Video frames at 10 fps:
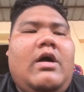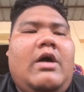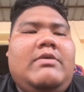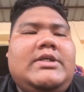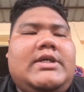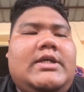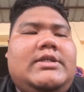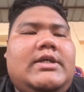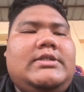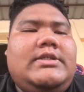Our
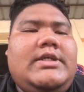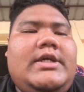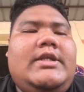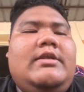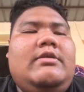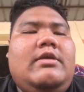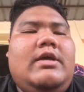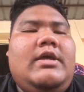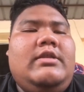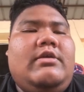suggestion
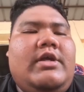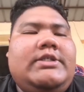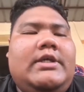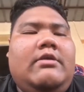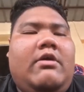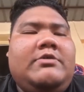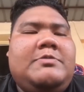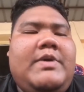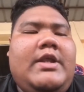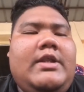in tourism of
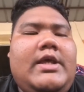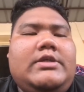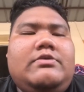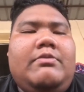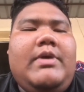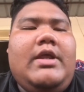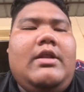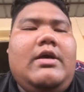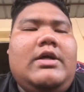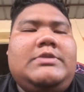Spain needs to
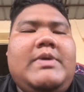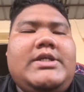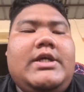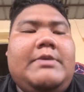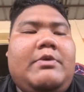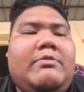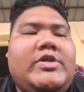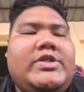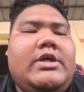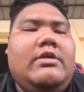make a special
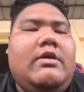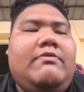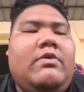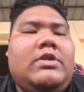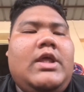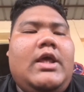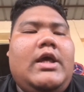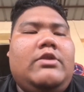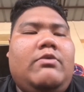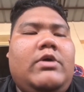promotion for
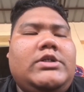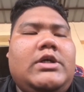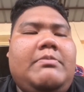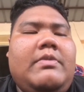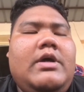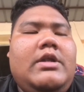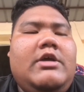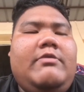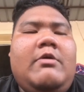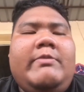ticket to watch a
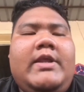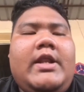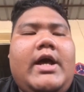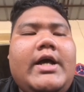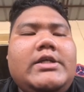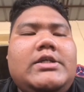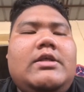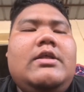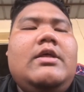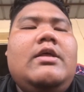performing arts,
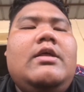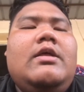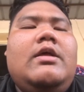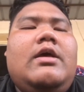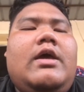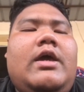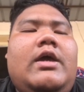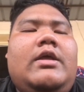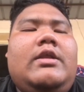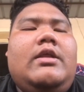
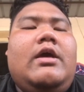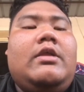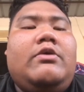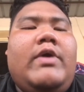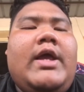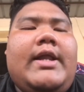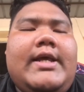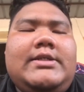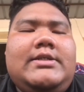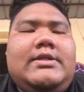and to
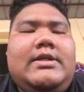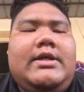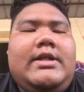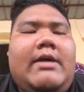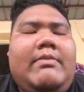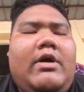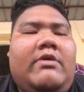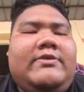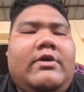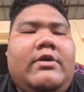increase the number
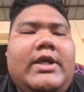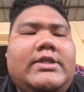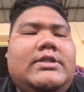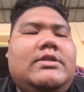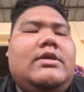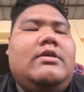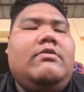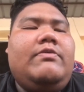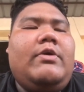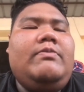of tourists
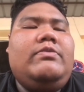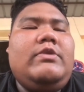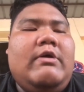from